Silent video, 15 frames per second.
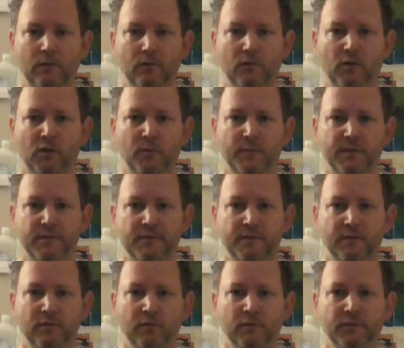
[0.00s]
You're going to be
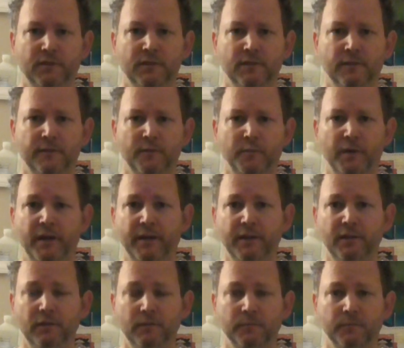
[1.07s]
stillness of the
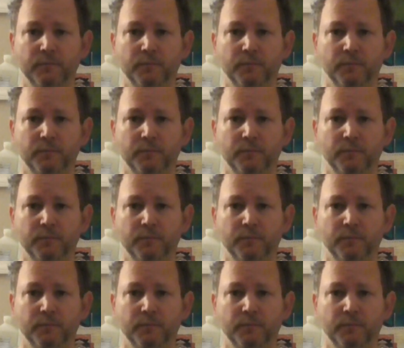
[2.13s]
body,